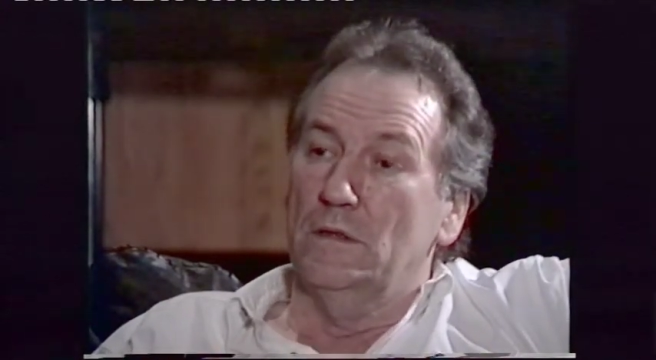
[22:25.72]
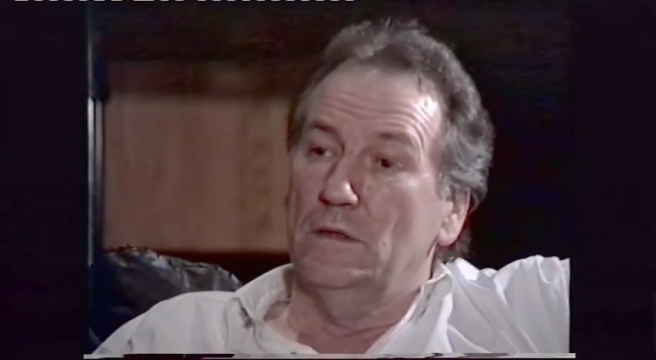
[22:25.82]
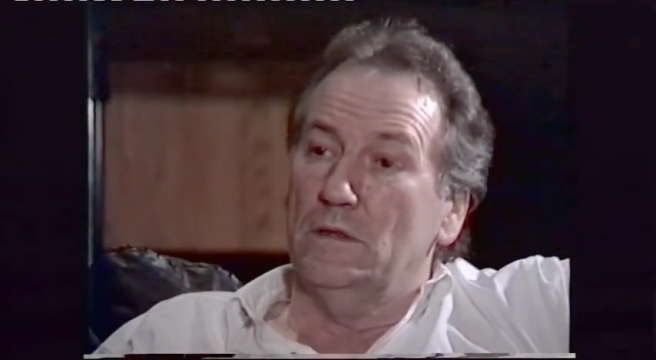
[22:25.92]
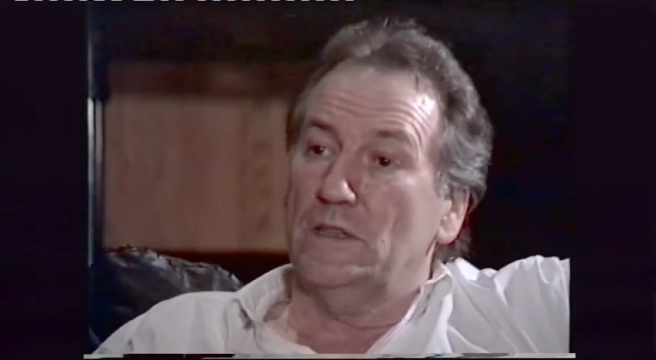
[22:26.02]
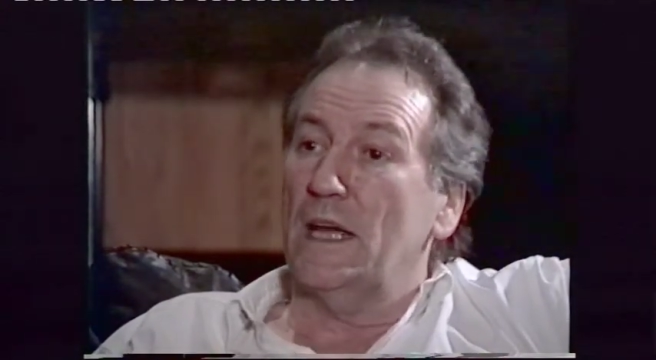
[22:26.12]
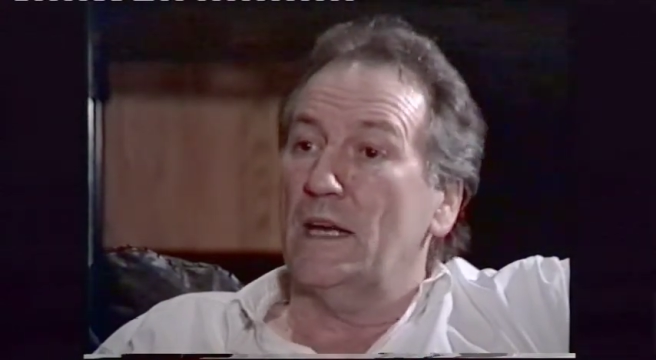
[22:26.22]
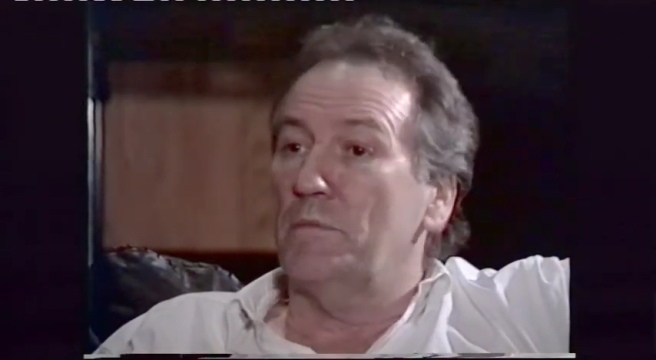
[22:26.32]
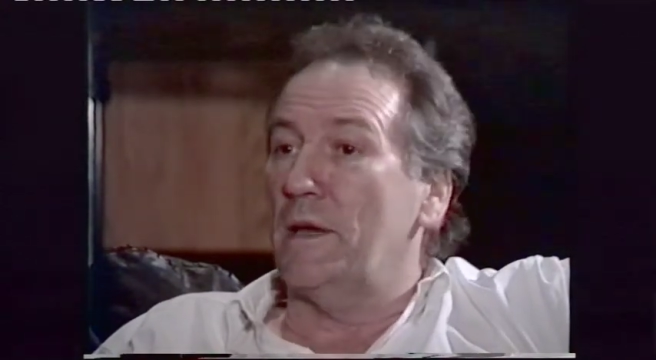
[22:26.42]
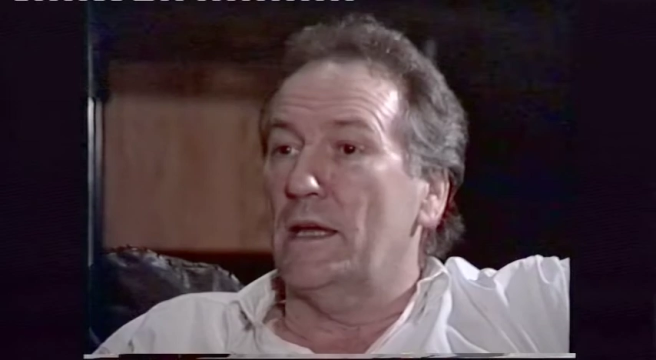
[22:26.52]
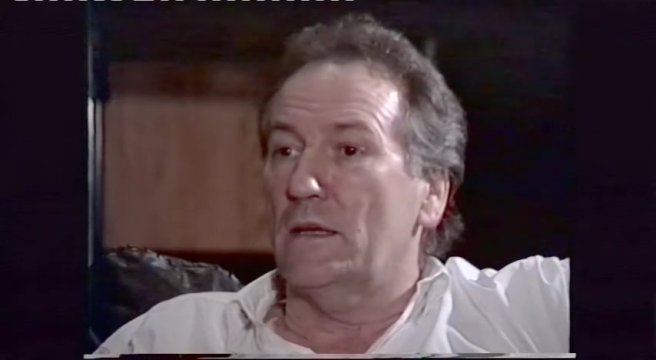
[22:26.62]
Stanley
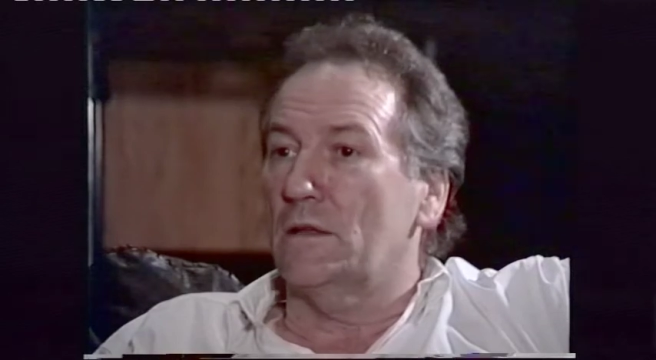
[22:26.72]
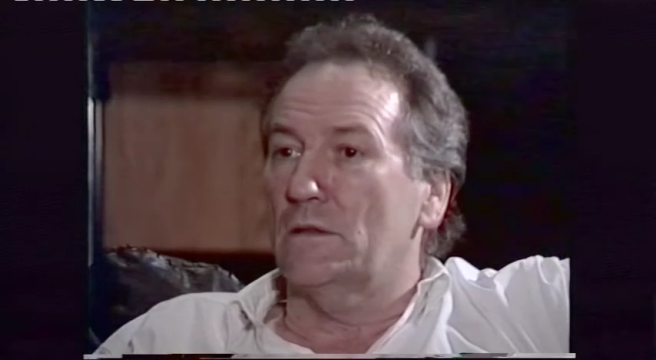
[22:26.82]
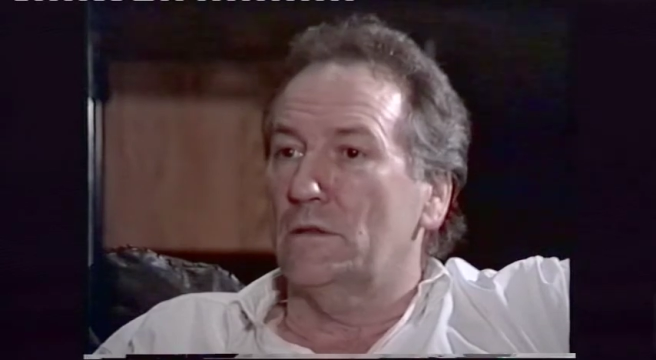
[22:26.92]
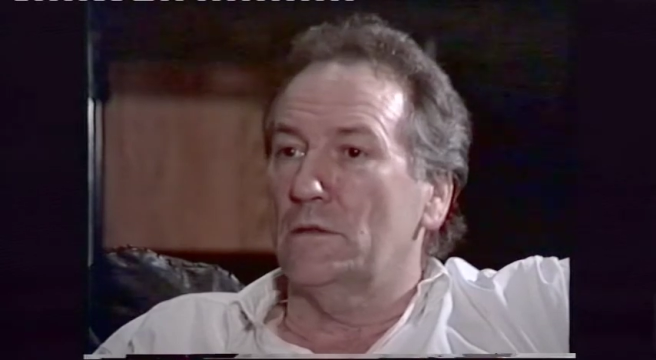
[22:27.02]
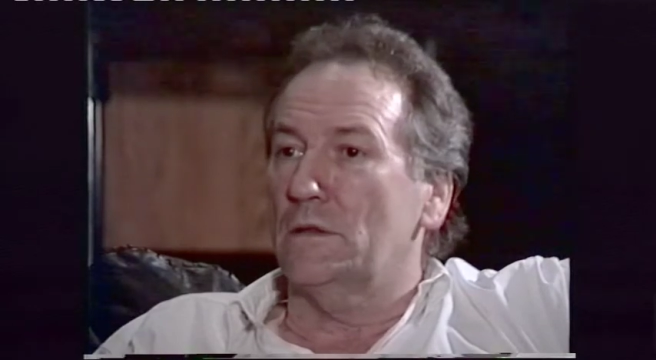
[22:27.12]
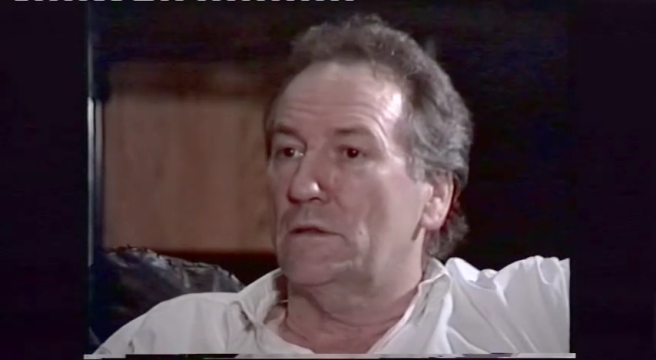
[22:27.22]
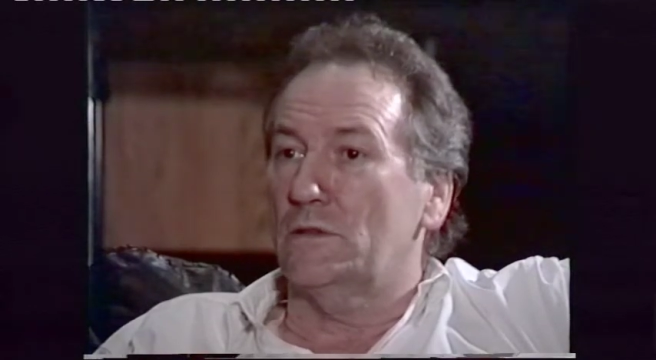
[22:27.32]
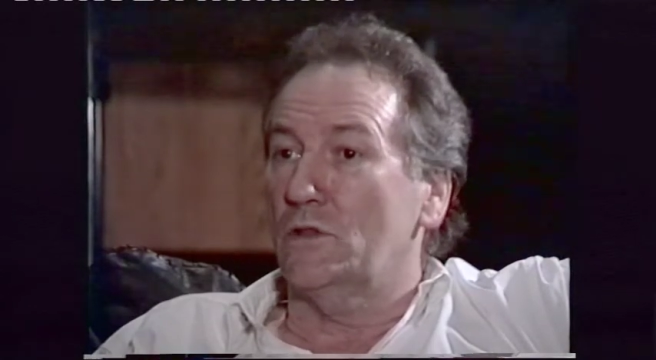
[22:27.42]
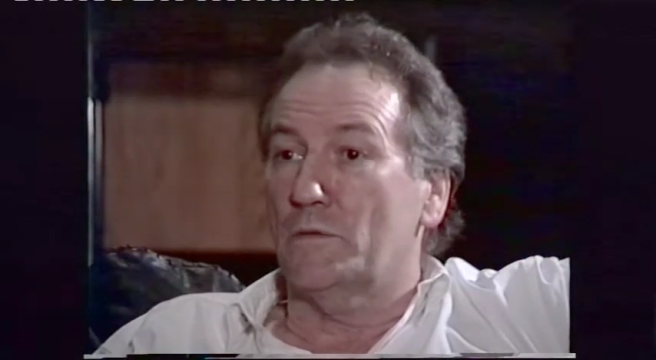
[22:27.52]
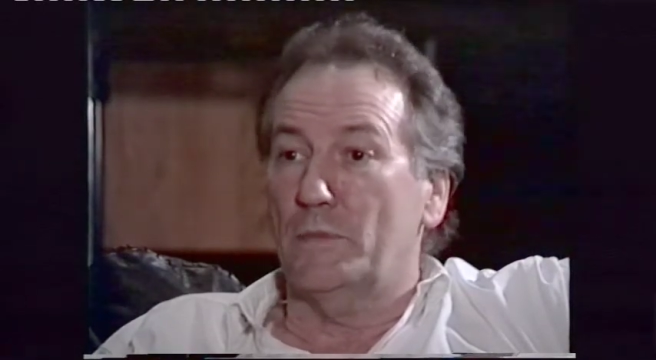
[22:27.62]
Baker could do it,
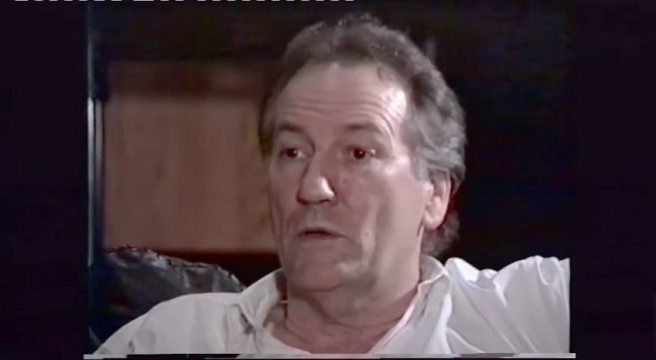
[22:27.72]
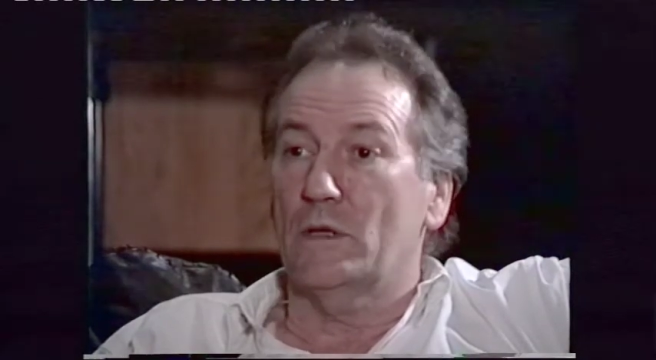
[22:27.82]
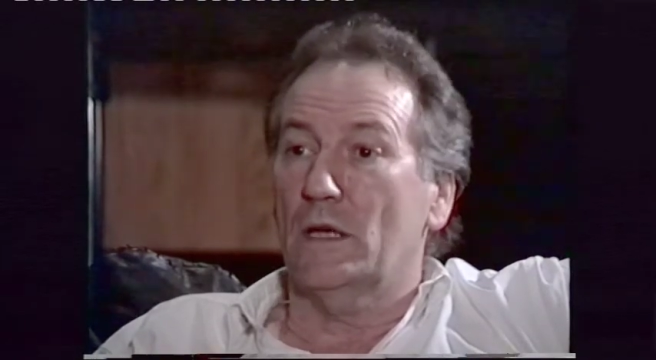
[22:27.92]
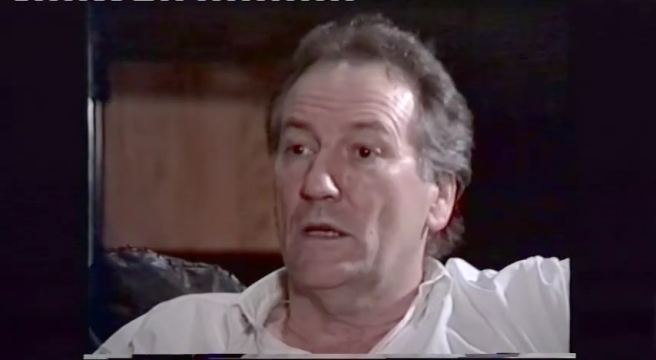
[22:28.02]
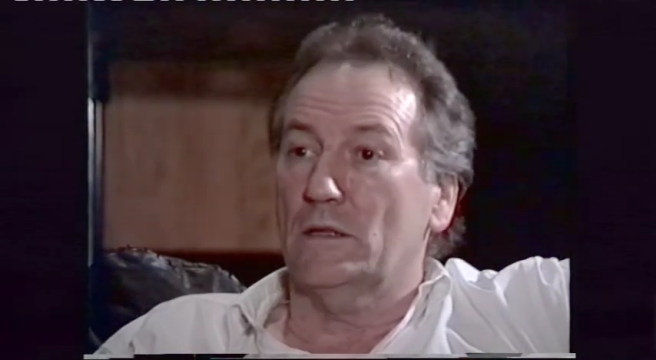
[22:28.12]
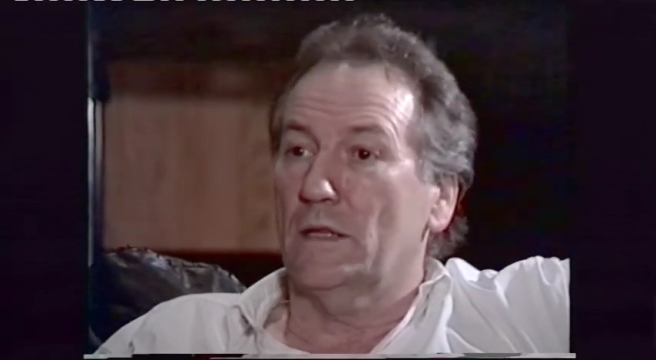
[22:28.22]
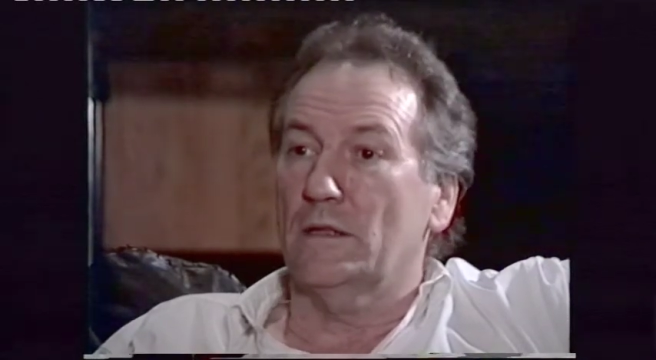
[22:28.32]
Dirk Bogarde,